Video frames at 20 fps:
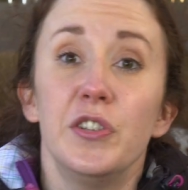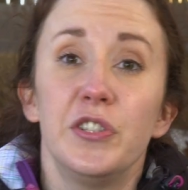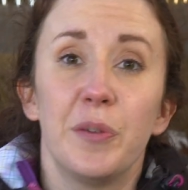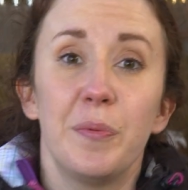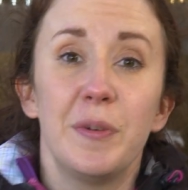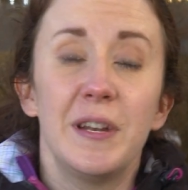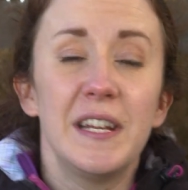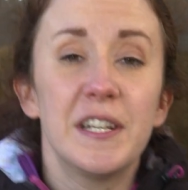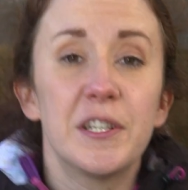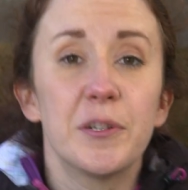So
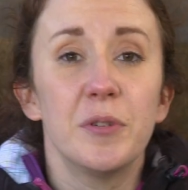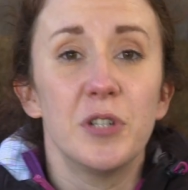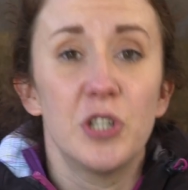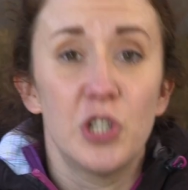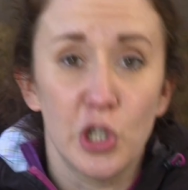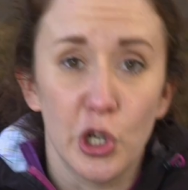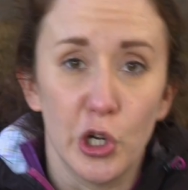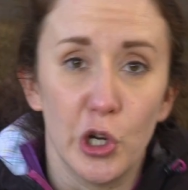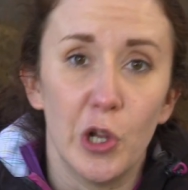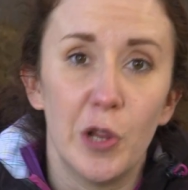we need to
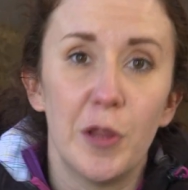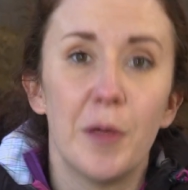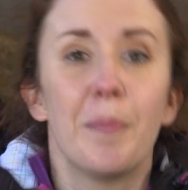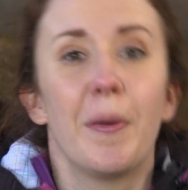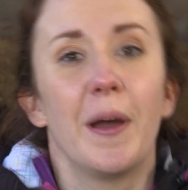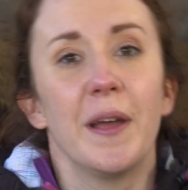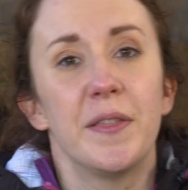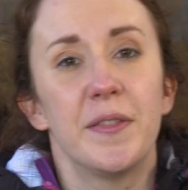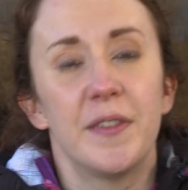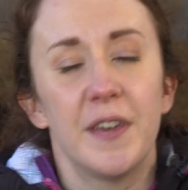ensure that
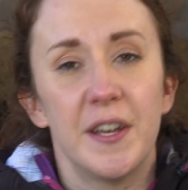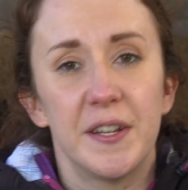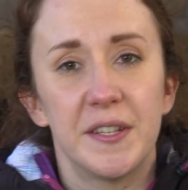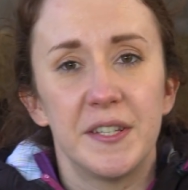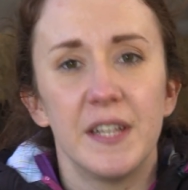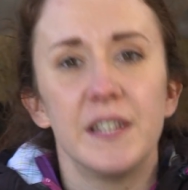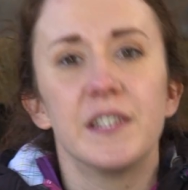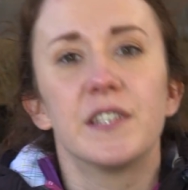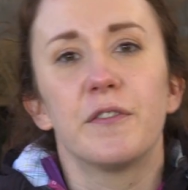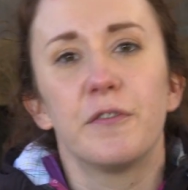by
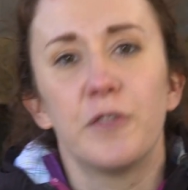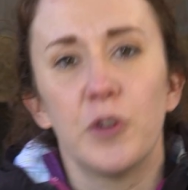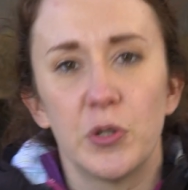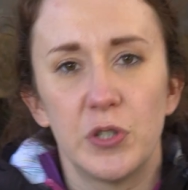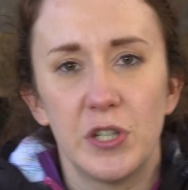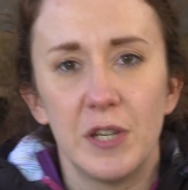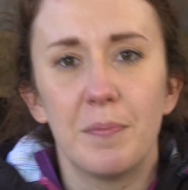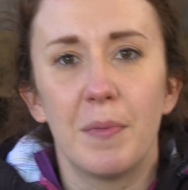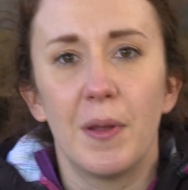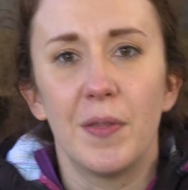13 to
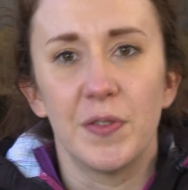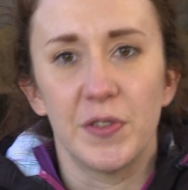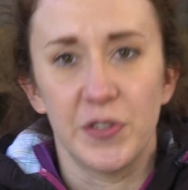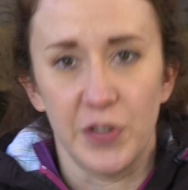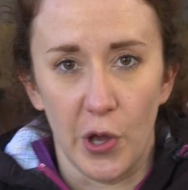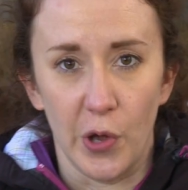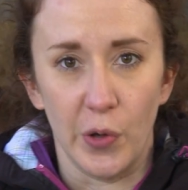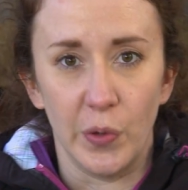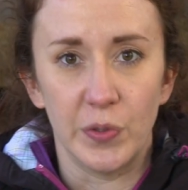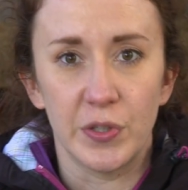14 months
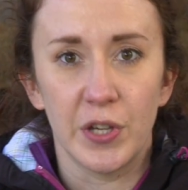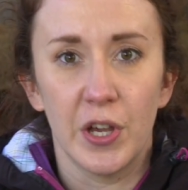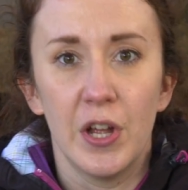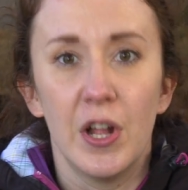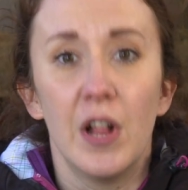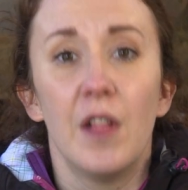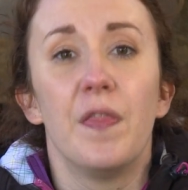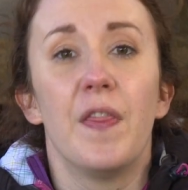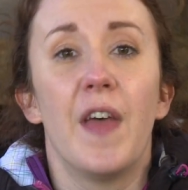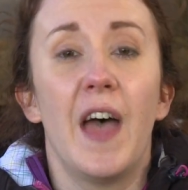old,
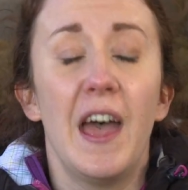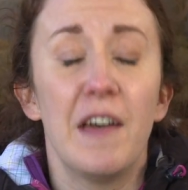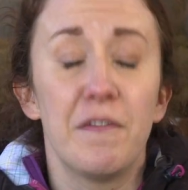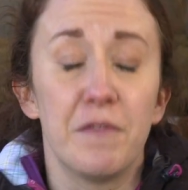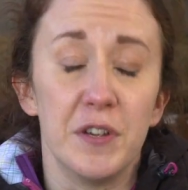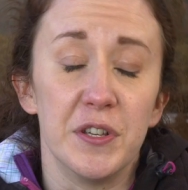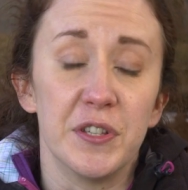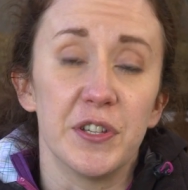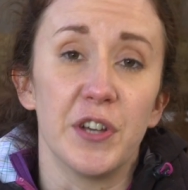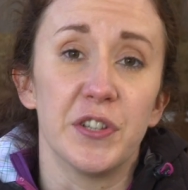the
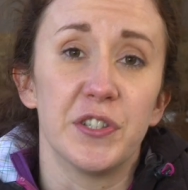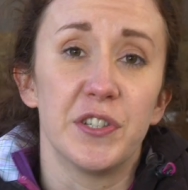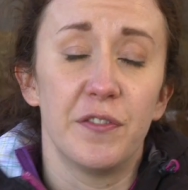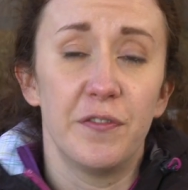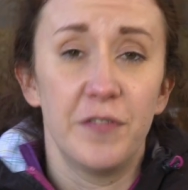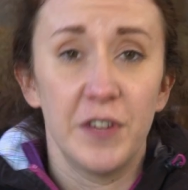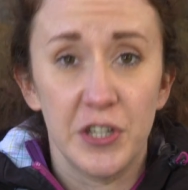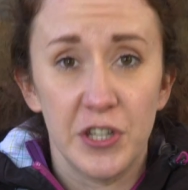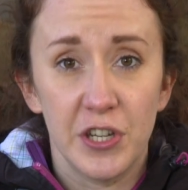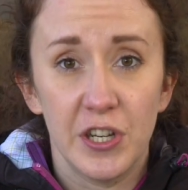heifers are
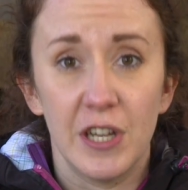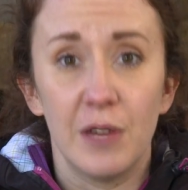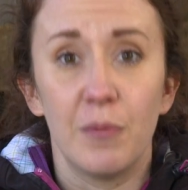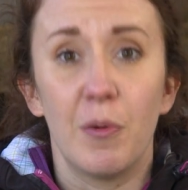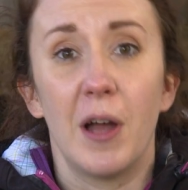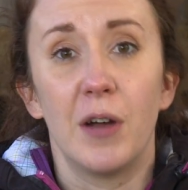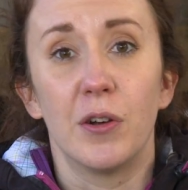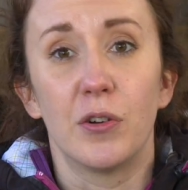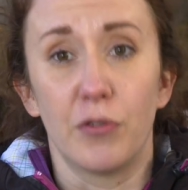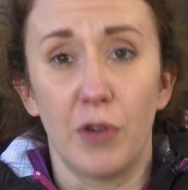sufficiently
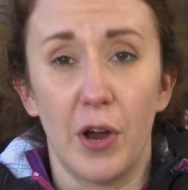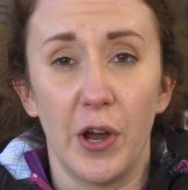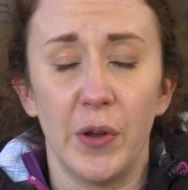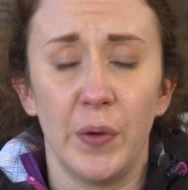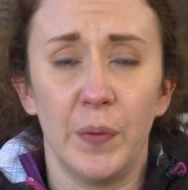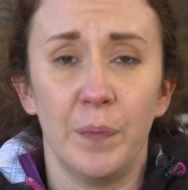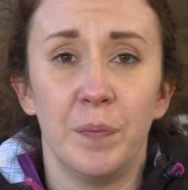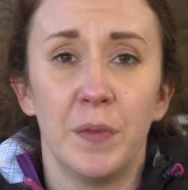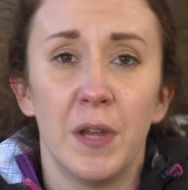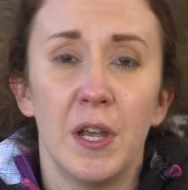well
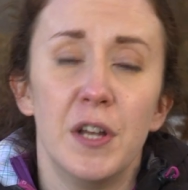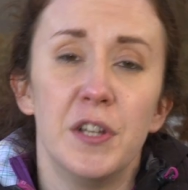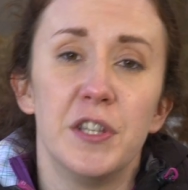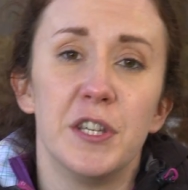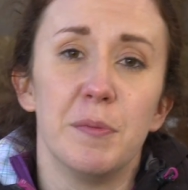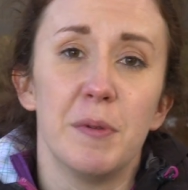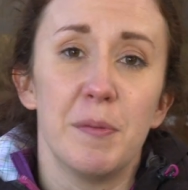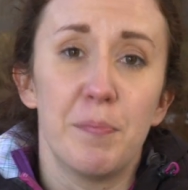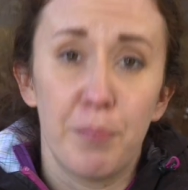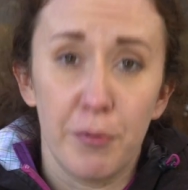grown
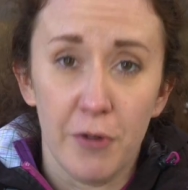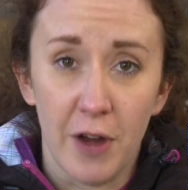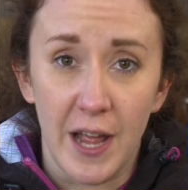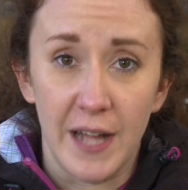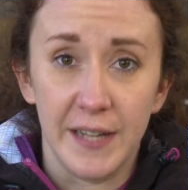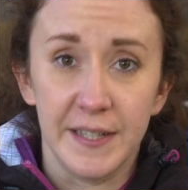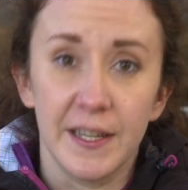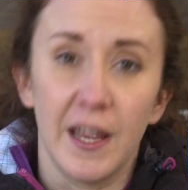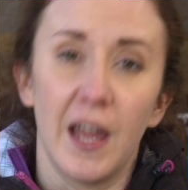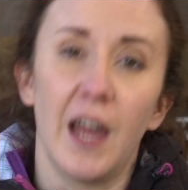to be
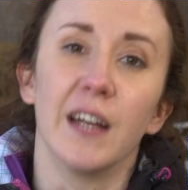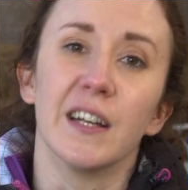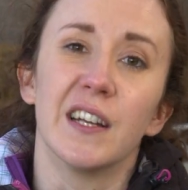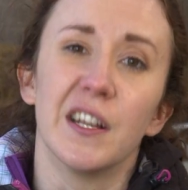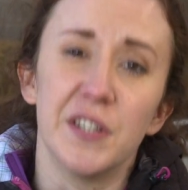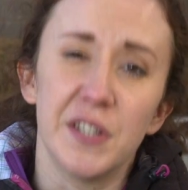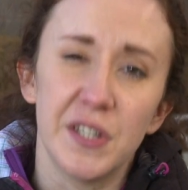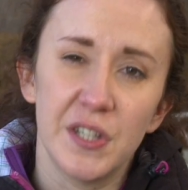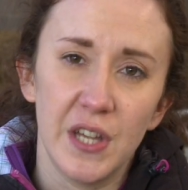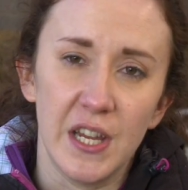bred and
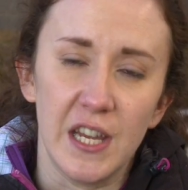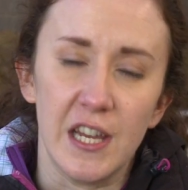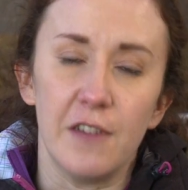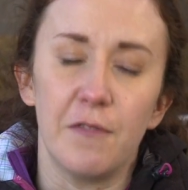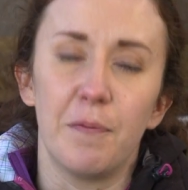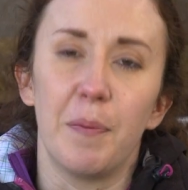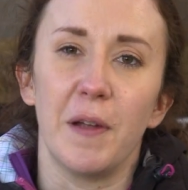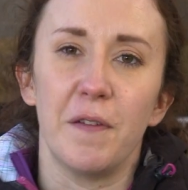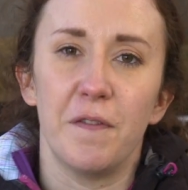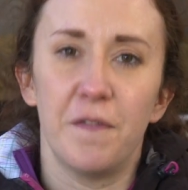
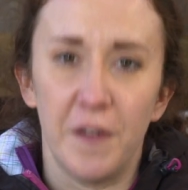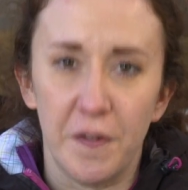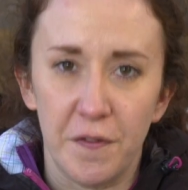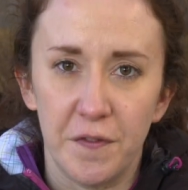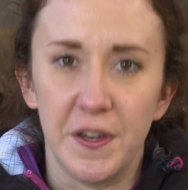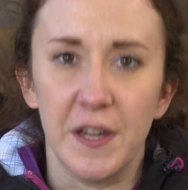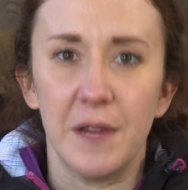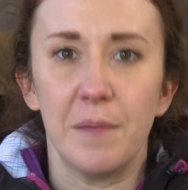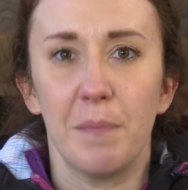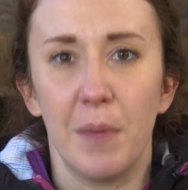conceive by
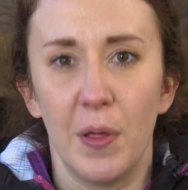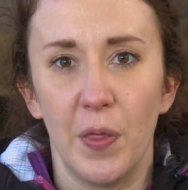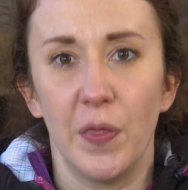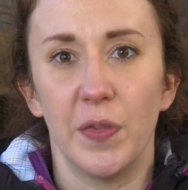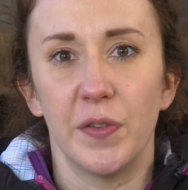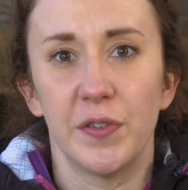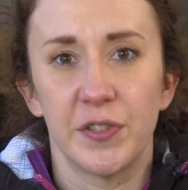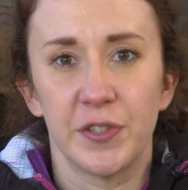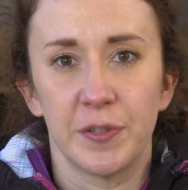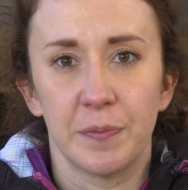15
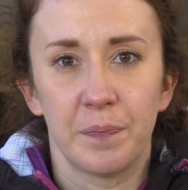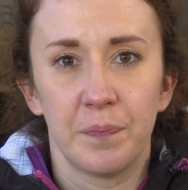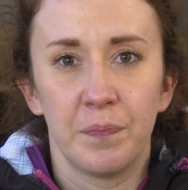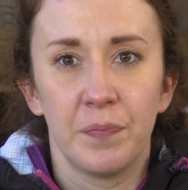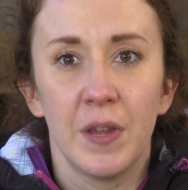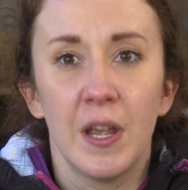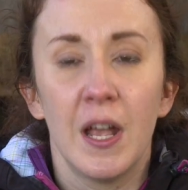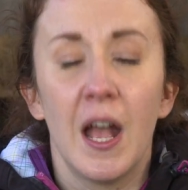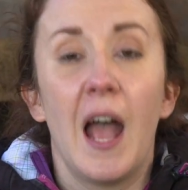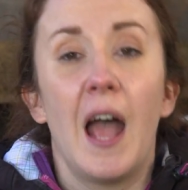months
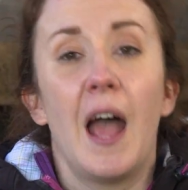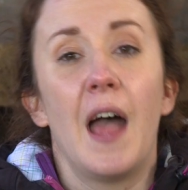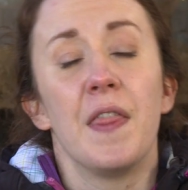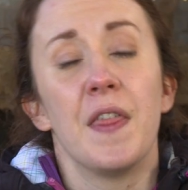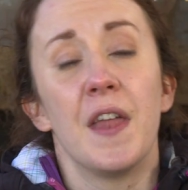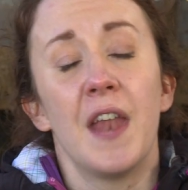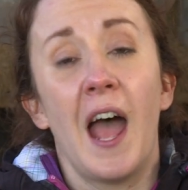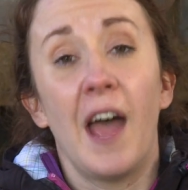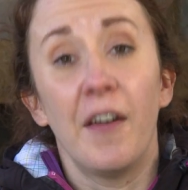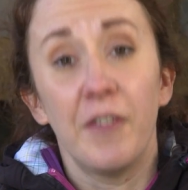and
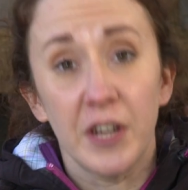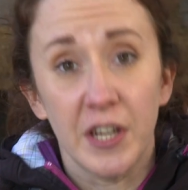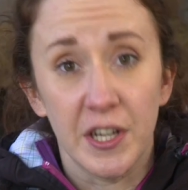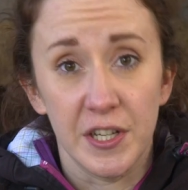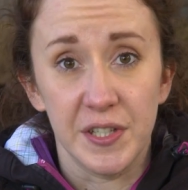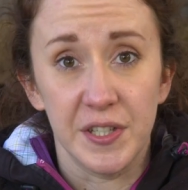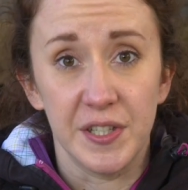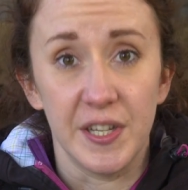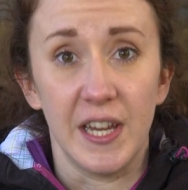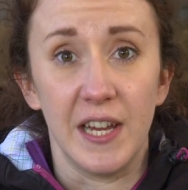then having
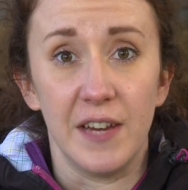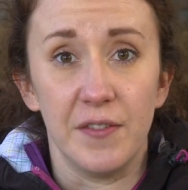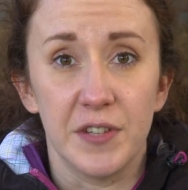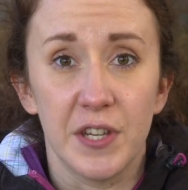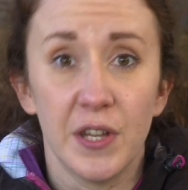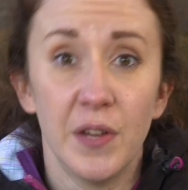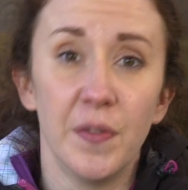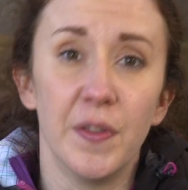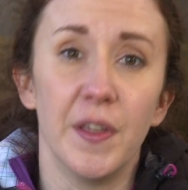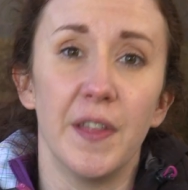
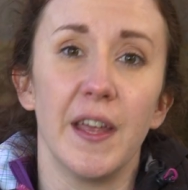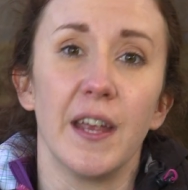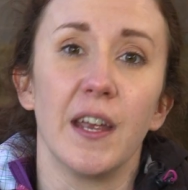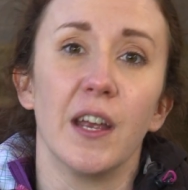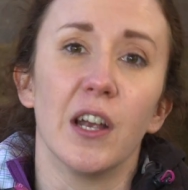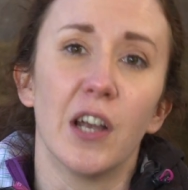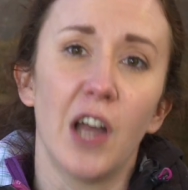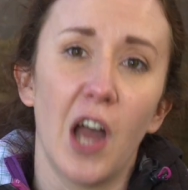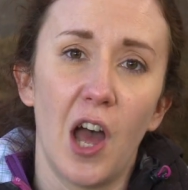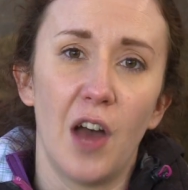conceived that they
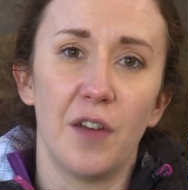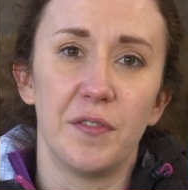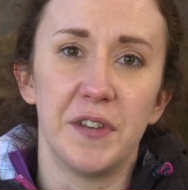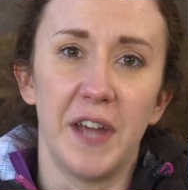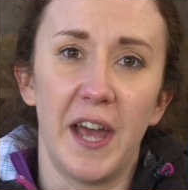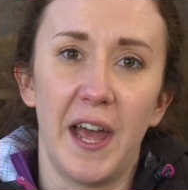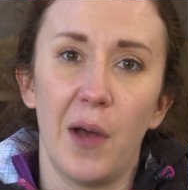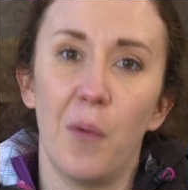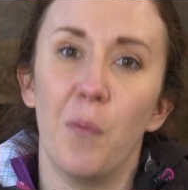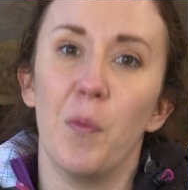can calve
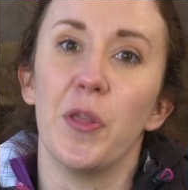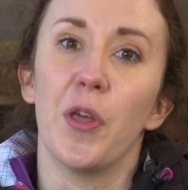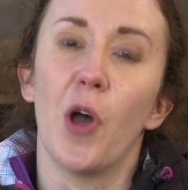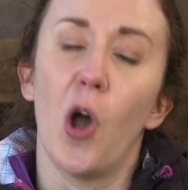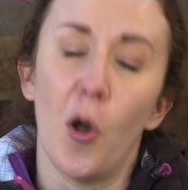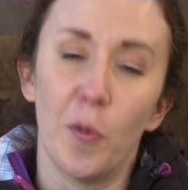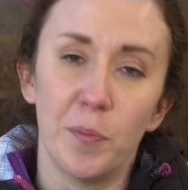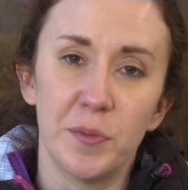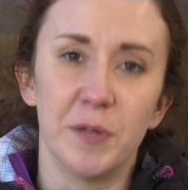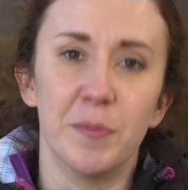down with
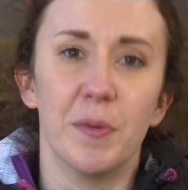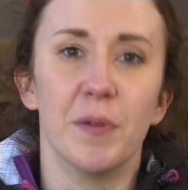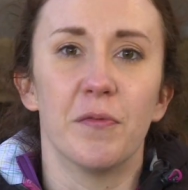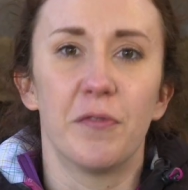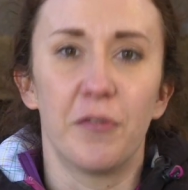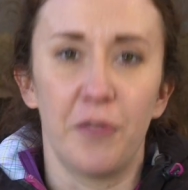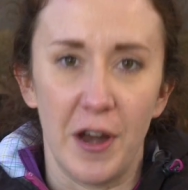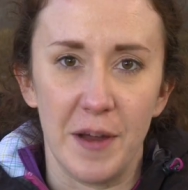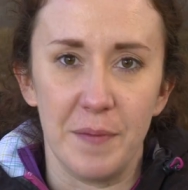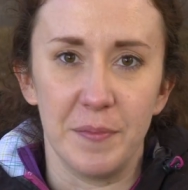optimum
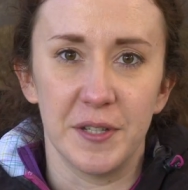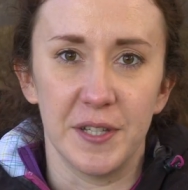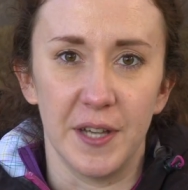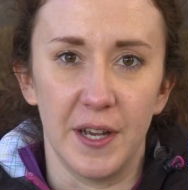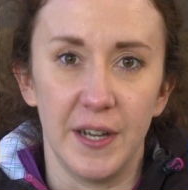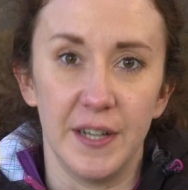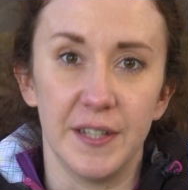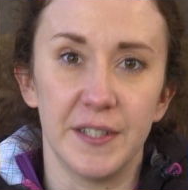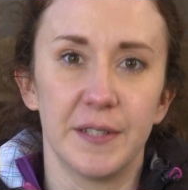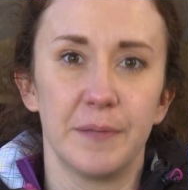frame
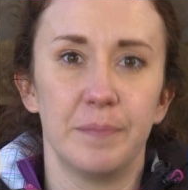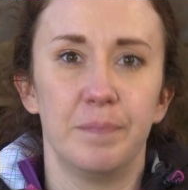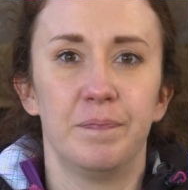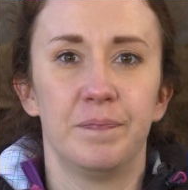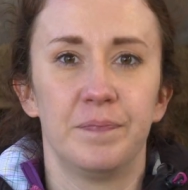size.